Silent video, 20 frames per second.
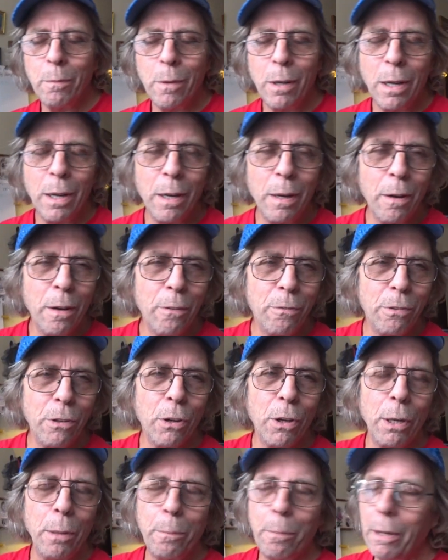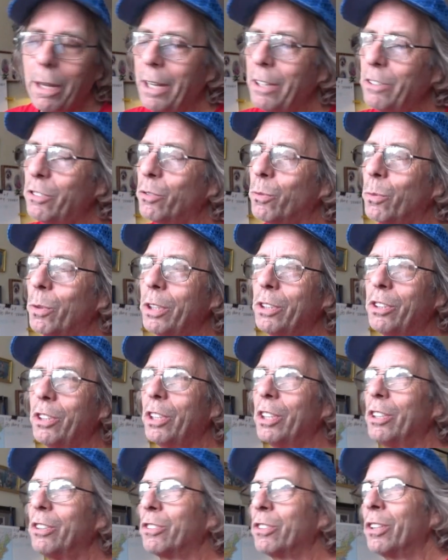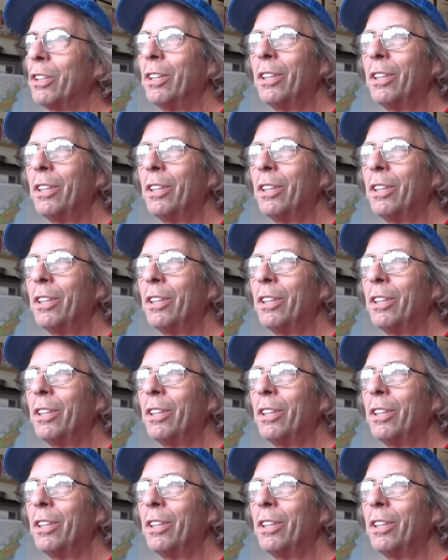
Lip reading: affiliate page, which is